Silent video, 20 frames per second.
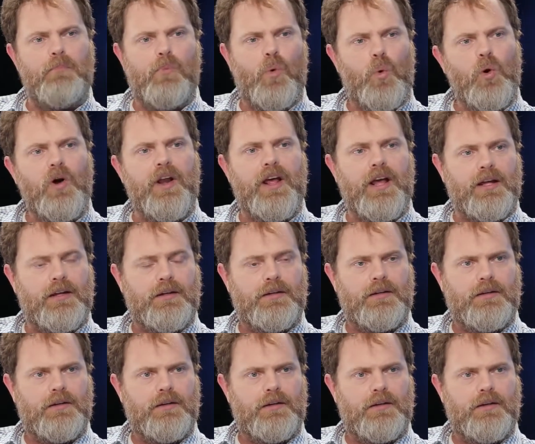morning
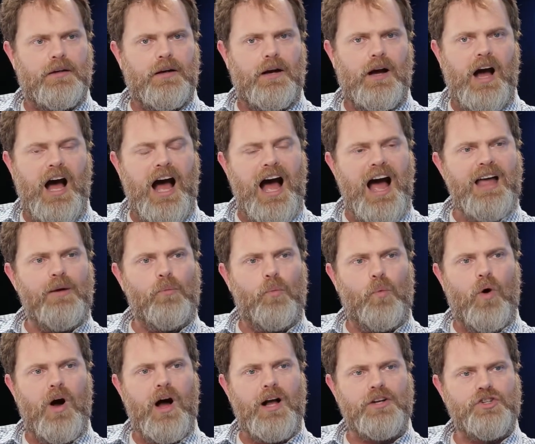I
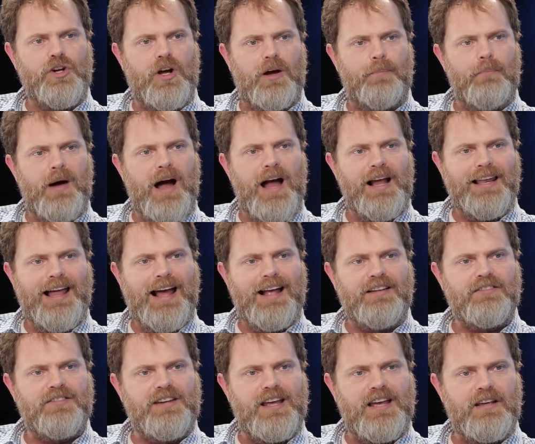watch a My
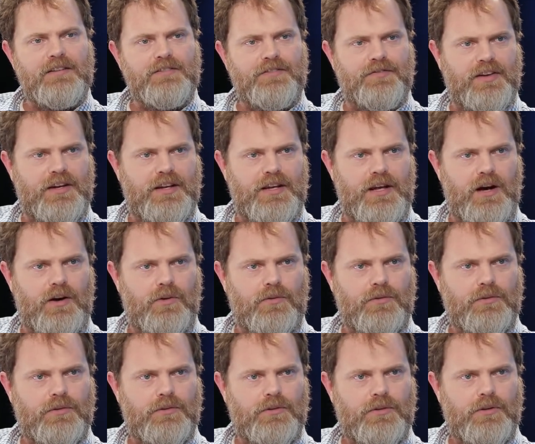Last Days video
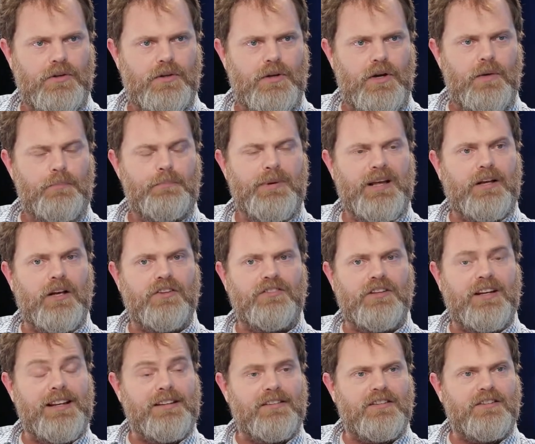because
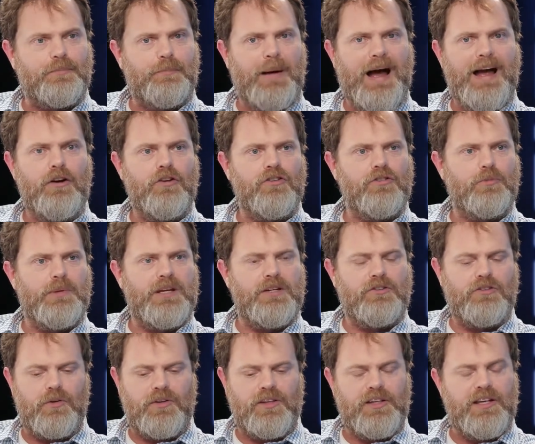it inspires me
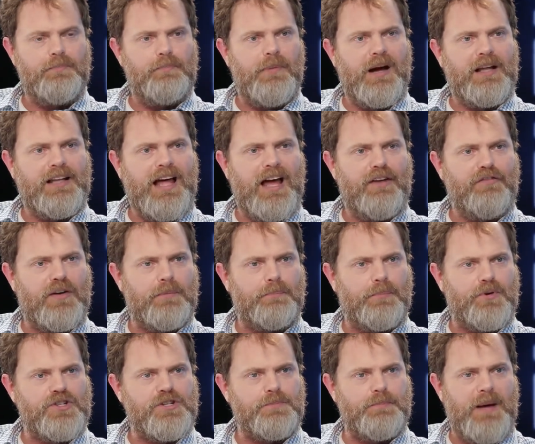to keep my life in
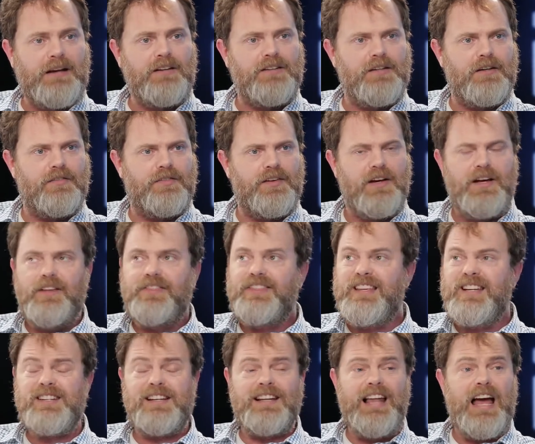perspective.
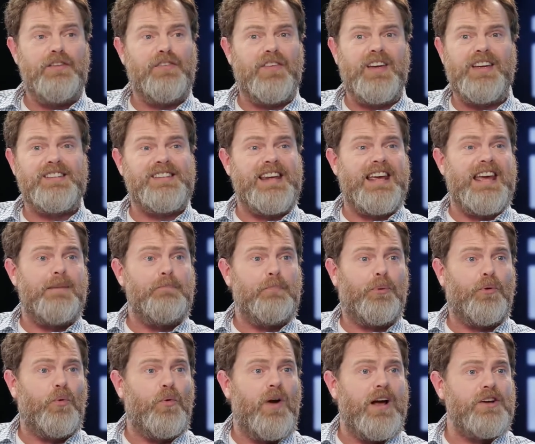This life is a
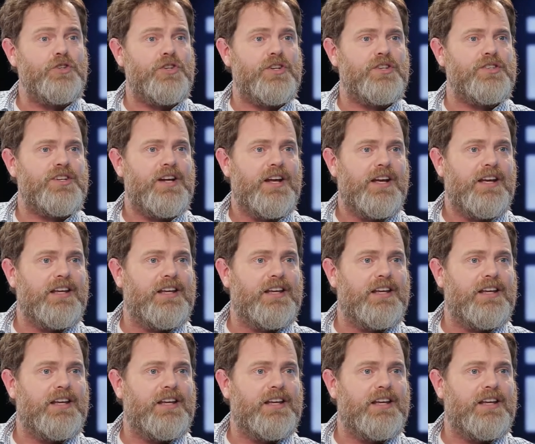precious